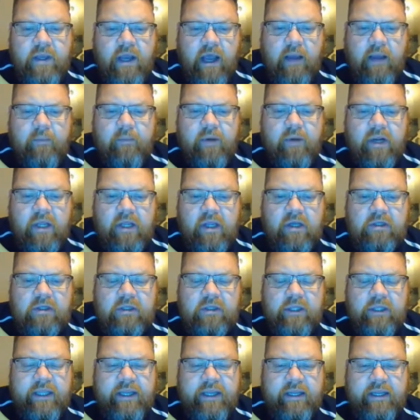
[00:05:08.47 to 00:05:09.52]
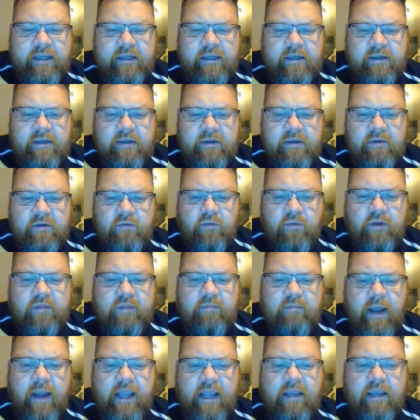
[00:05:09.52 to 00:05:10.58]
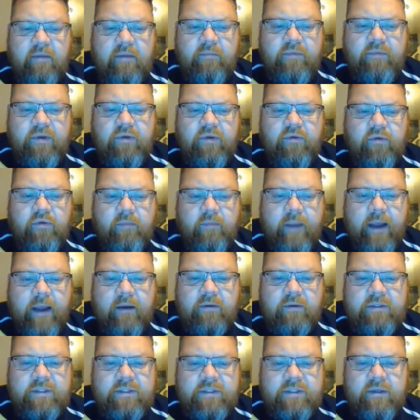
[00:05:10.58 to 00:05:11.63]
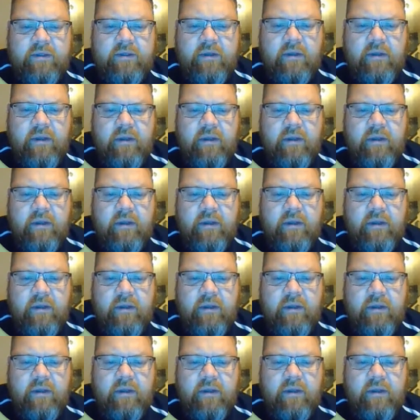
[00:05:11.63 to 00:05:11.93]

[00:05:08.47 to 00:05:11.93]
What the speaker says: I'm going to click with my computer mouse